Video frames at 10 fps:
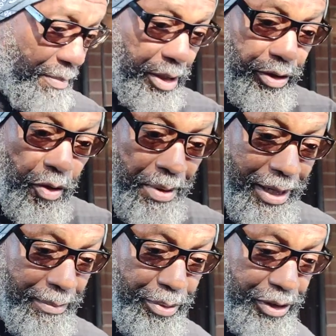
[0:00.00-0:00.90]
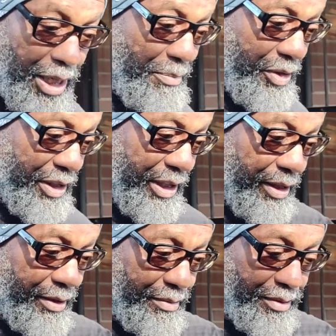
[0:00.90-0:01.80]
I'm gonna go buy the books. I'm gonna
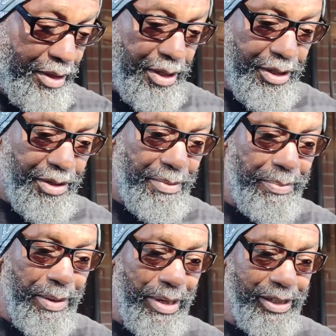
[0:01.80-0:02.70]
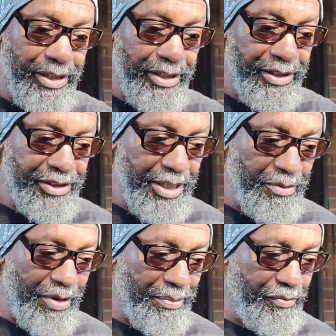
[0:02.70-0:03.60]
get it. Now maybe I might get it in
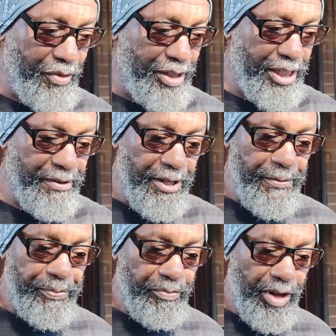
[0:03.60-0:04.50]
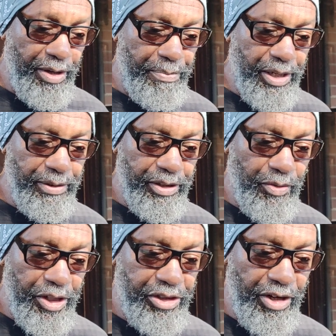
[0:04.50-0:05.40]
December, right before I leave. Uh, but
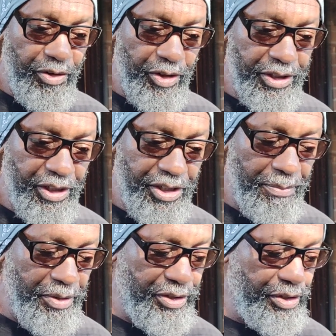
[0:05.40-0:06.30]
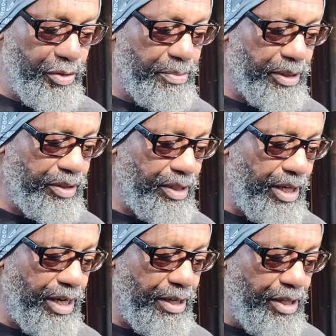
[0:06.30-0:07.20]
Lloyd Strayhorn's uh, Numbers and You. But
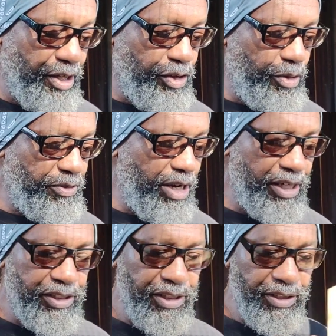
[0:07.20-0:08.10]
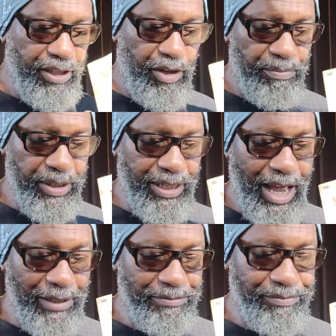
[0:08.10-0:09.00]
uh, numerology helped me a
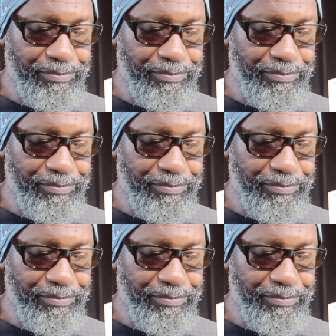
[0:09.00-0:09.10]
lot.